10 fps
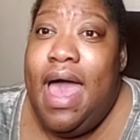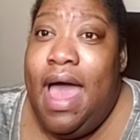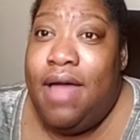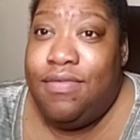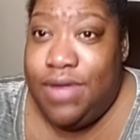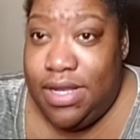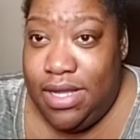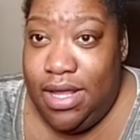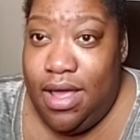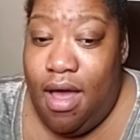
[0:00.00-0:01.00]
I
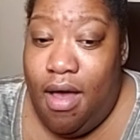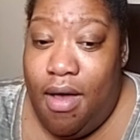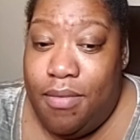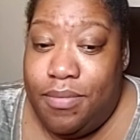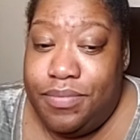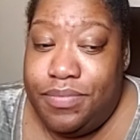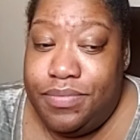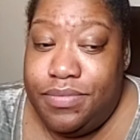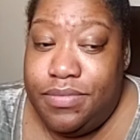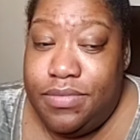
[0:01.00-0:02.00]
really
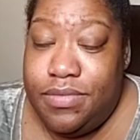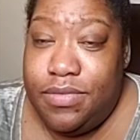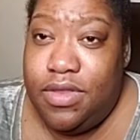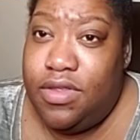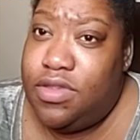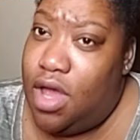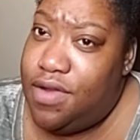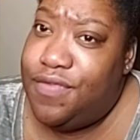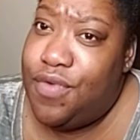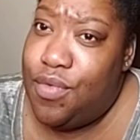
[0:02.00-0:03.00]

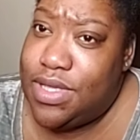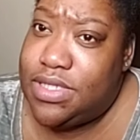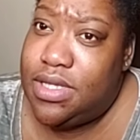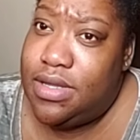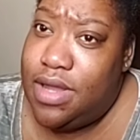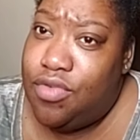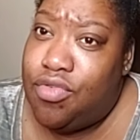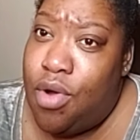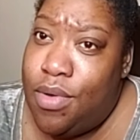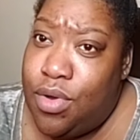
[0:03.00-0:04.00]
started focusing and
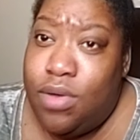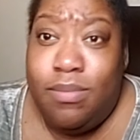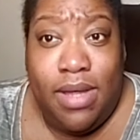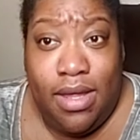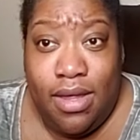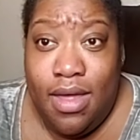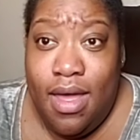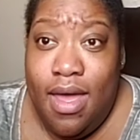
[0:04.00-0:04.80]
growing on me